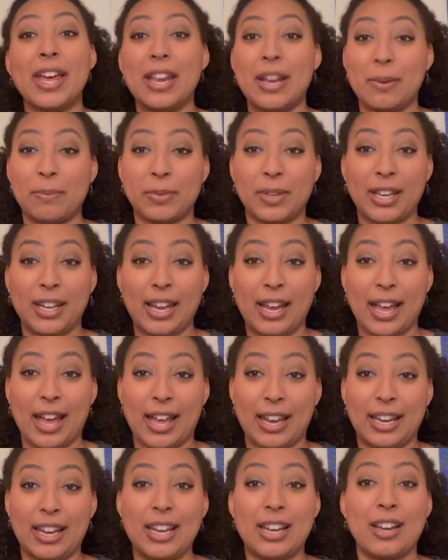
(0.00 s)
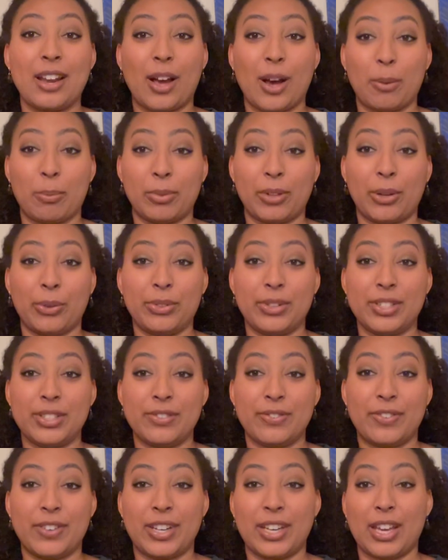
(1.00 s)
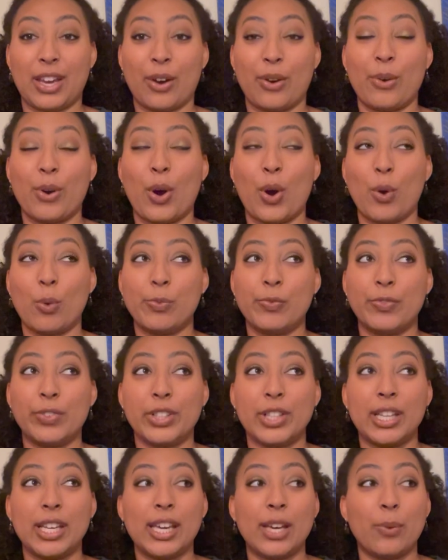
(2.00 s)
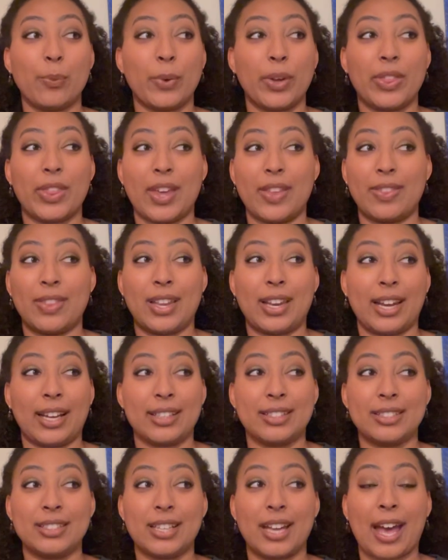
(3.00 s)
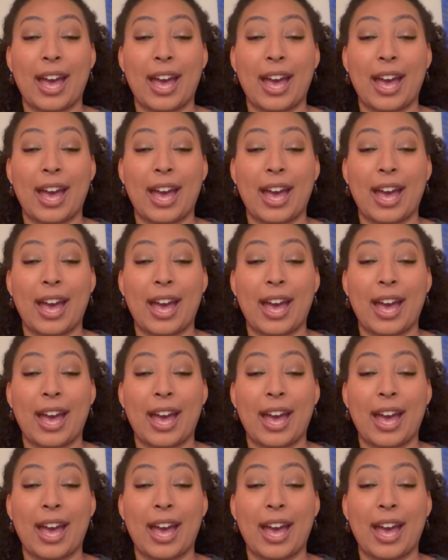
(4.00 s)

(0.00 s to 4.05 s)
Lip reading: I'm gonna edit and upload this video hopefully within the next